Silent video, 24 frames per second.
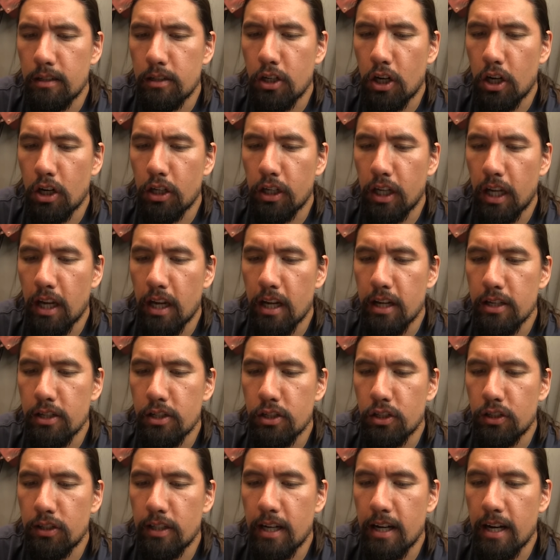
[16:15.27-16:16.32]
Dark
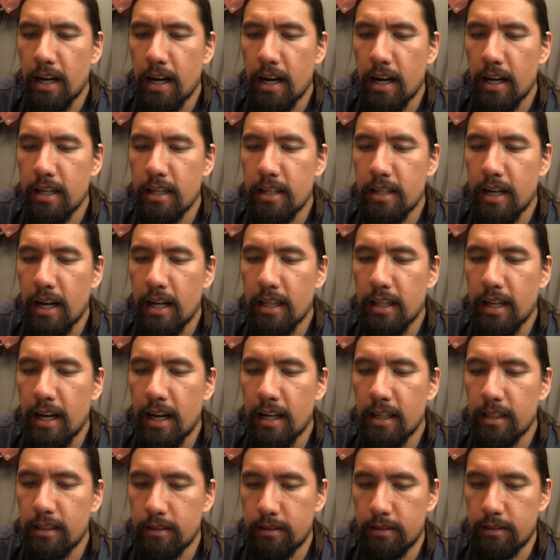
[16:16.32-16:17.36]
Angel
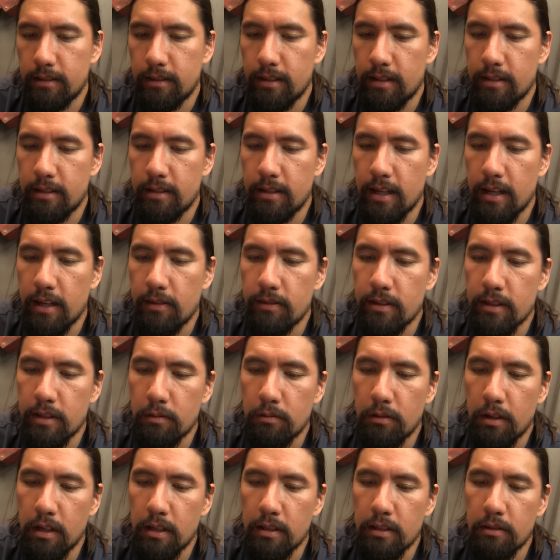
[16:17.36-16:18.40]
Ayala says Dave
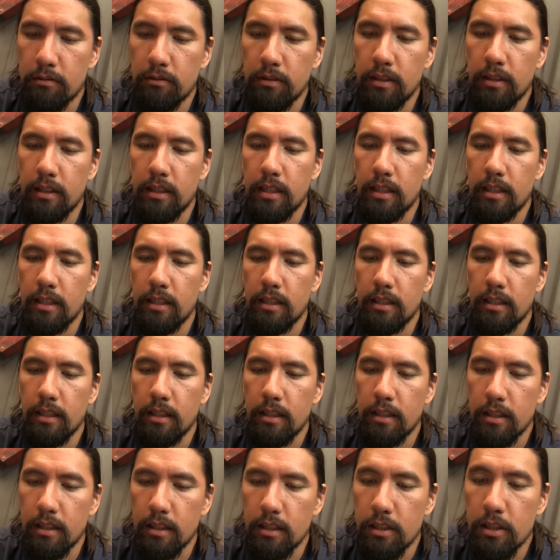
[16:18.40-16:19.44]
just wanted to really,
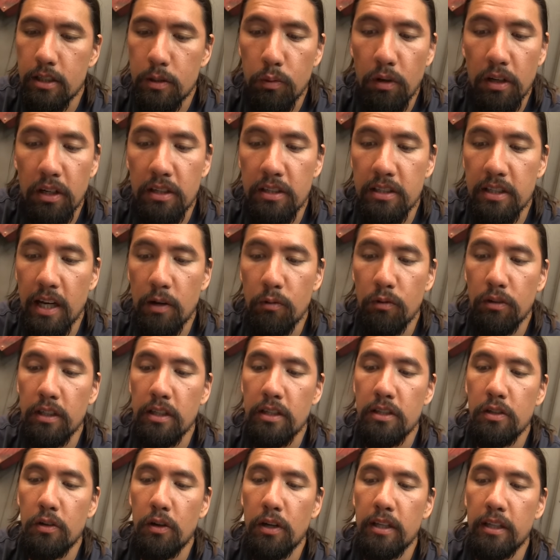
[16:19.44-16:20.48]
just wanted to say
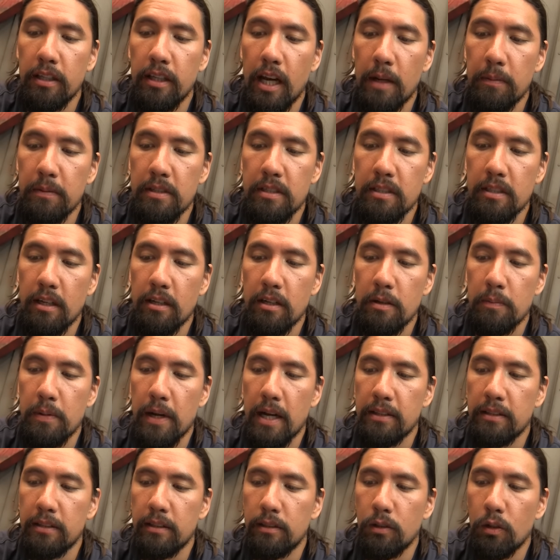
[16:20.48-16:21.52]
really enjoying the Captain Slaughter
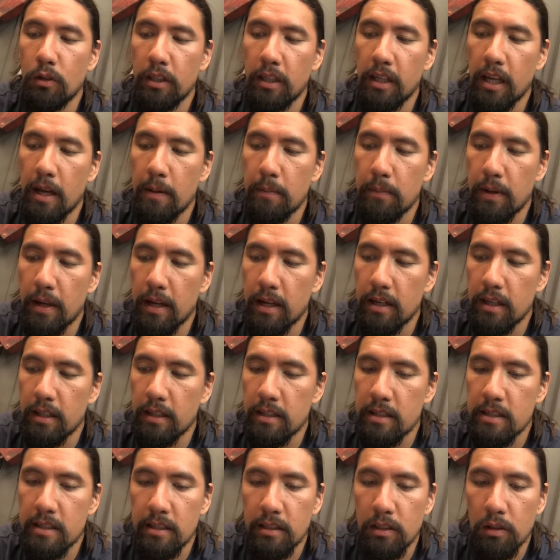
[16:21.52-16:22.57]
Path to Glory campaign
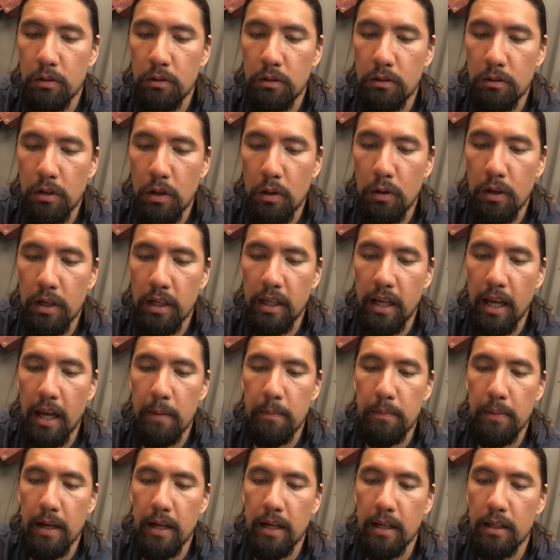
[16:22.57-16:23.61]
and the Slow Grow
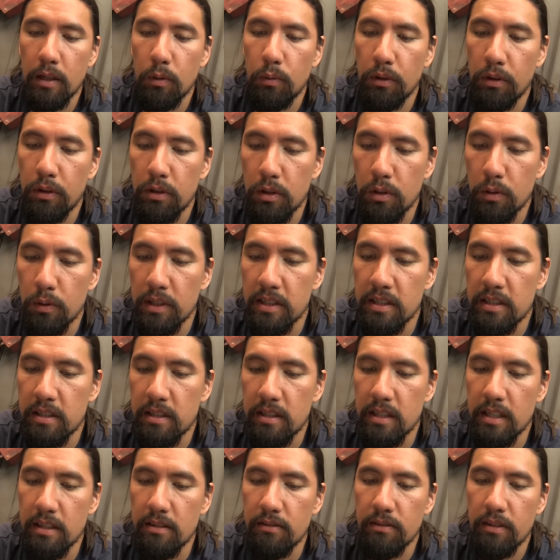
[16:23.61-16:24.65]
campaign with you and
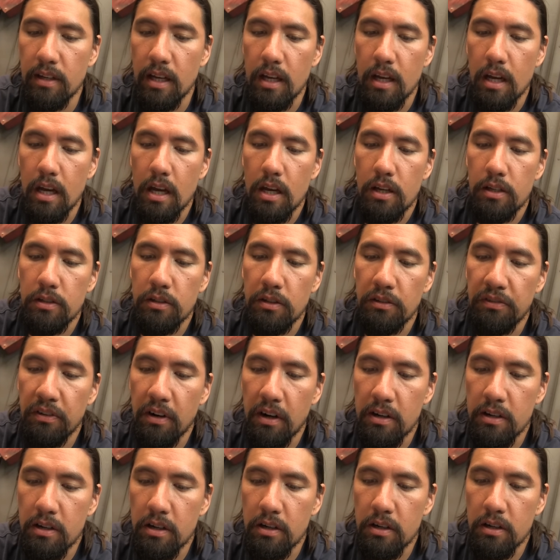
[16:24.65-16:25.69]
Steve. So
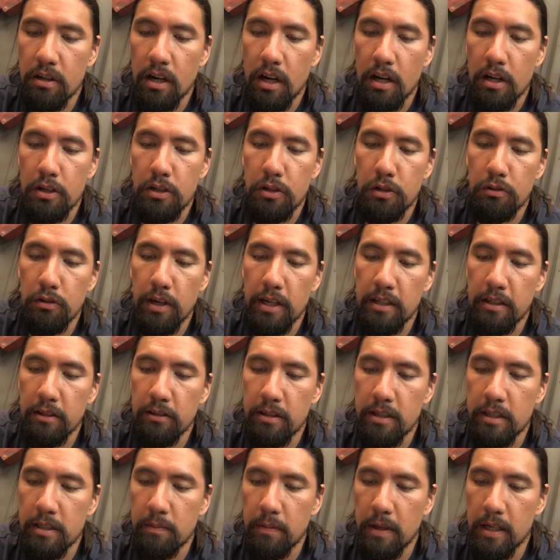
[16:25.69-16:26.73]
far, your
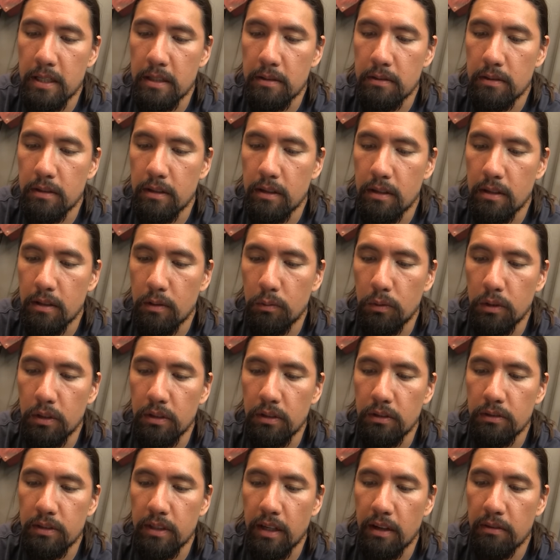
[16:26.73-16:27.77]
traitorous space
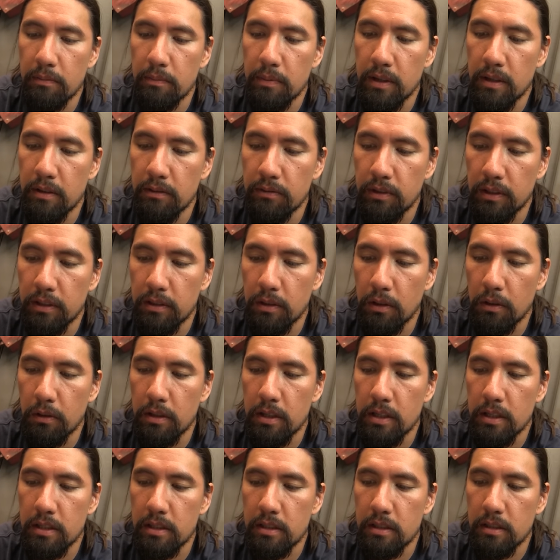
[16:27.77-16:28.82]
wolves have been
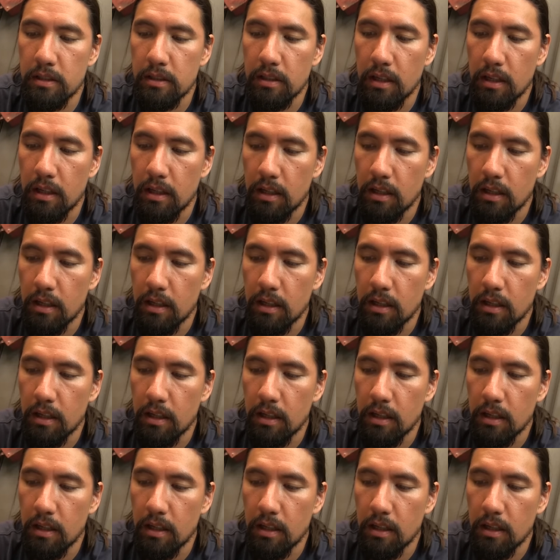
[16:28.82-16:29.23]
victorious.